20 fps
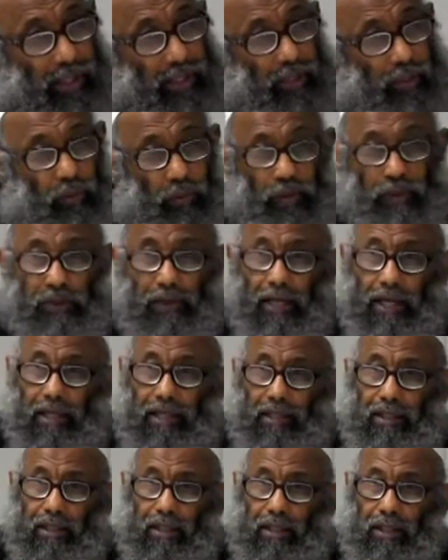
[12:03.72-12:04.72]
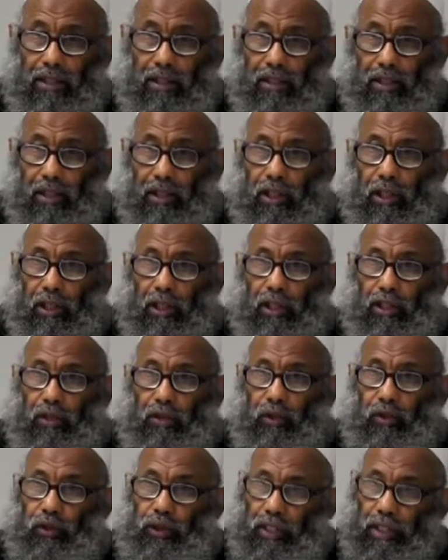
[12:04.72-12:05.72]
equal right,
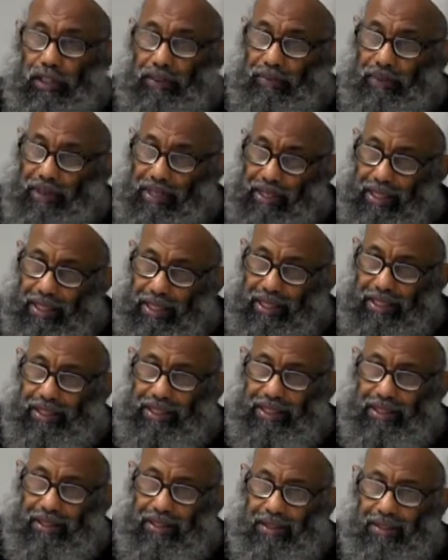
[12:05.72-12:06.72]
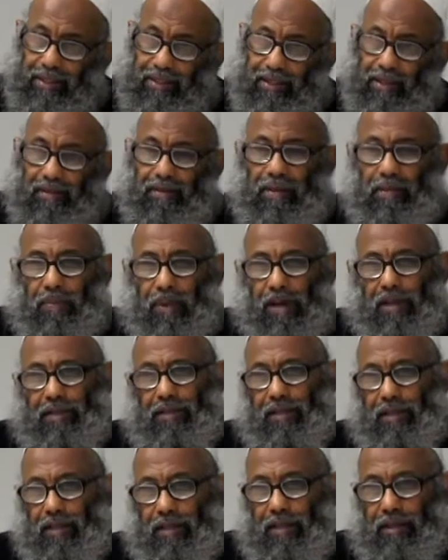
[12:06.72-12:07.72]
to terminate the
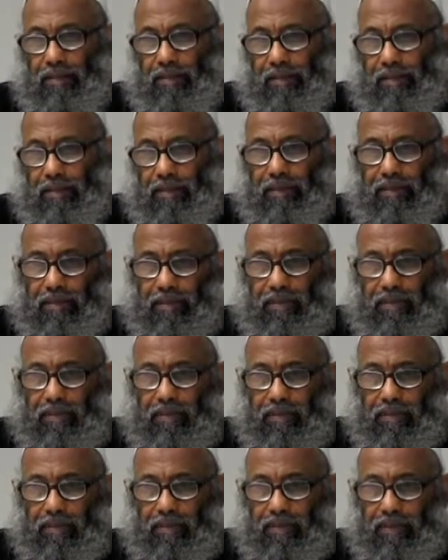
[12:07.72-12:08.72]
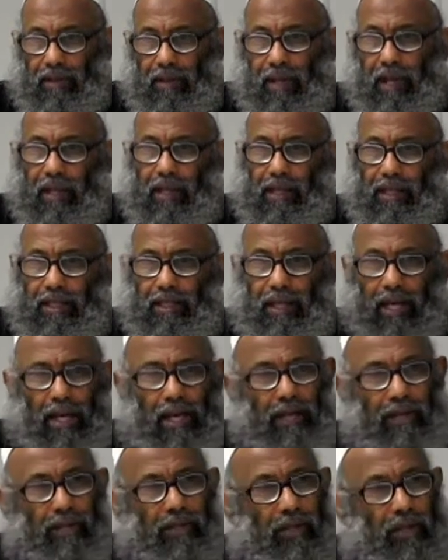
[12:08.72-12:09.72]
partnership
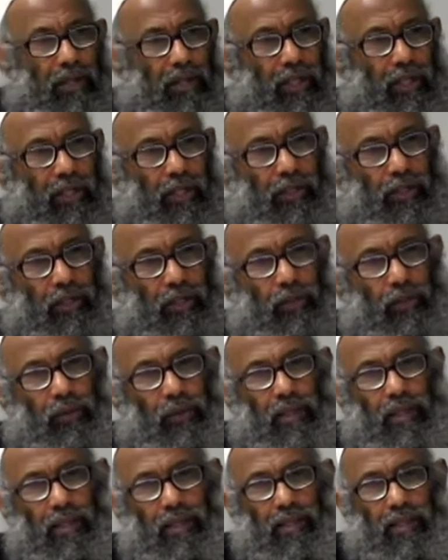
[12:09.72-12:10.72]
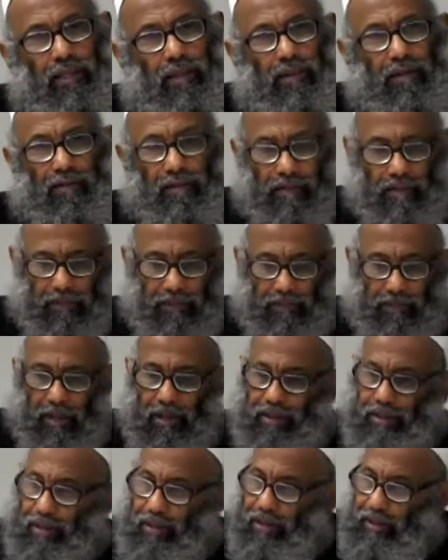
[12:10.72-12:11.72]
anytime during the
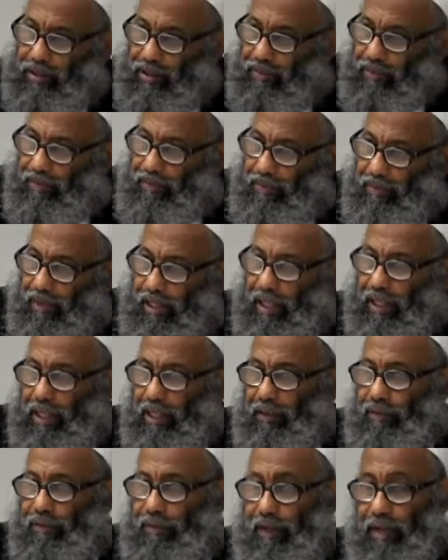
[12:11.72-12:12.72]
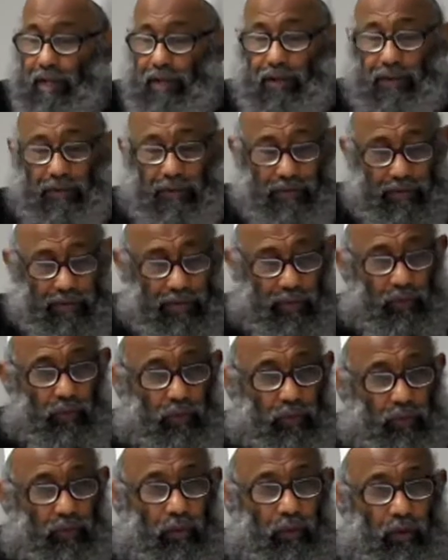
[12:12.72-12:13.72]
partnership. Like if there are 3
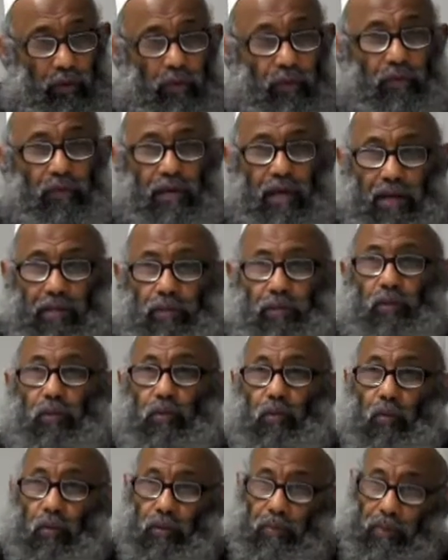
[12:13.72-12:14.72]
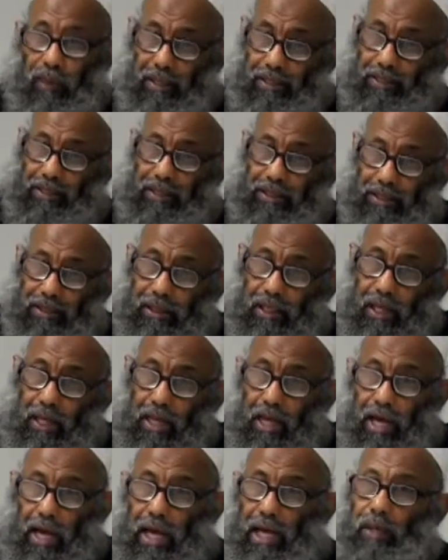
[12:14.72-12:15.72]
or 4 or 5 or more partners
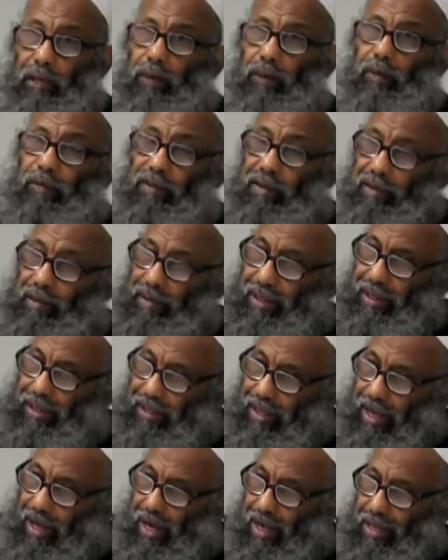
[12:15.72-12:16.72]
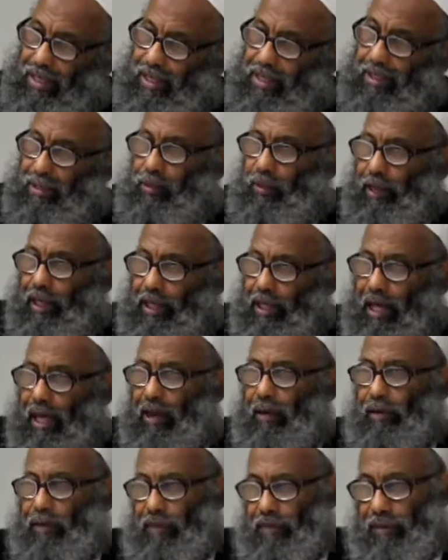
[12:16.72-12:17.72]
and one of them decided to get
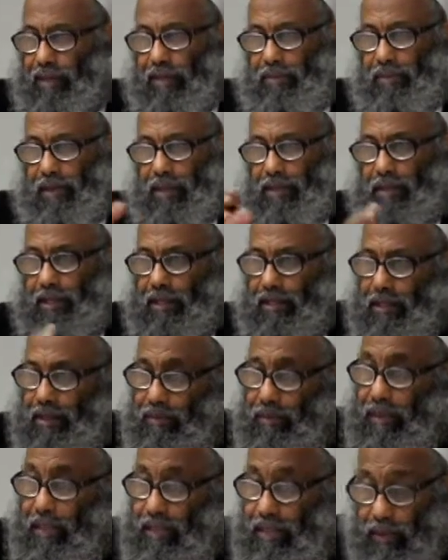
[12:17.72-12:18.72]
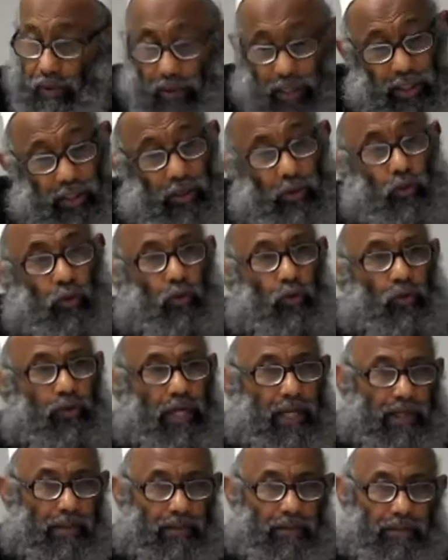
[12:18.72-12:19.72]
out of that partnership, he has the right to do
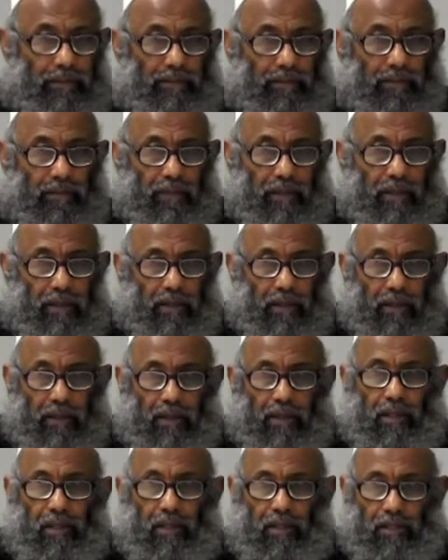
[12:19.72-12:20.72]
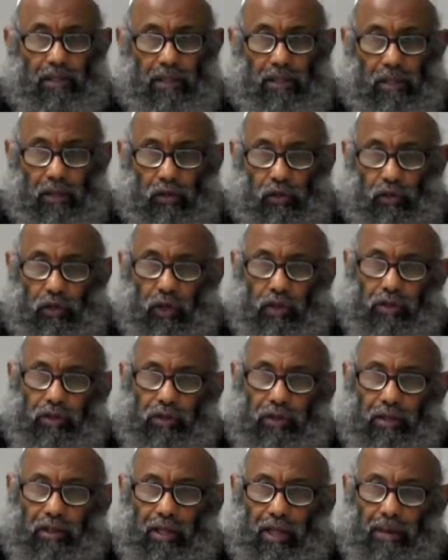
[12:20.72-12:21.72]
that. This is
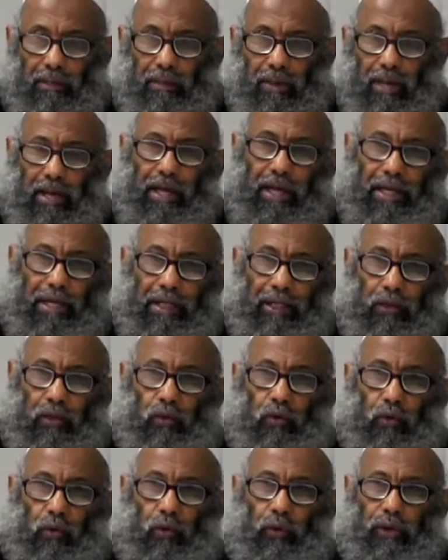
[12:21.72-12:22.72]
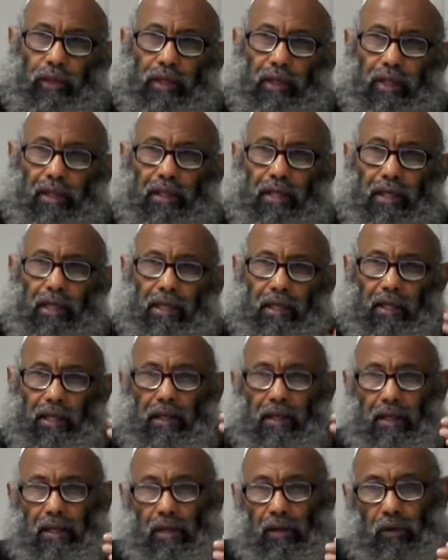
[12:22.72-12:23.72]
not applied to
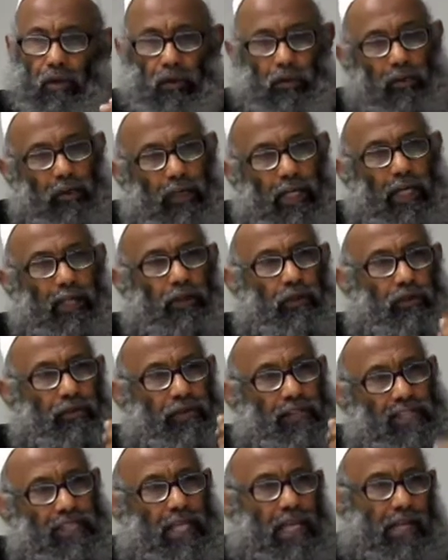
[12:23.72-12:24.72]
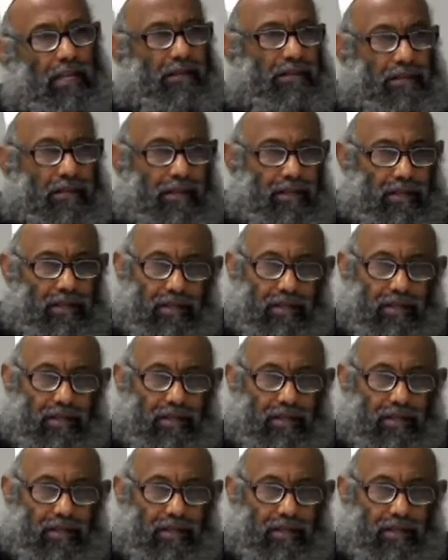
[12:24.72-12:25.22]
contracts of exchange,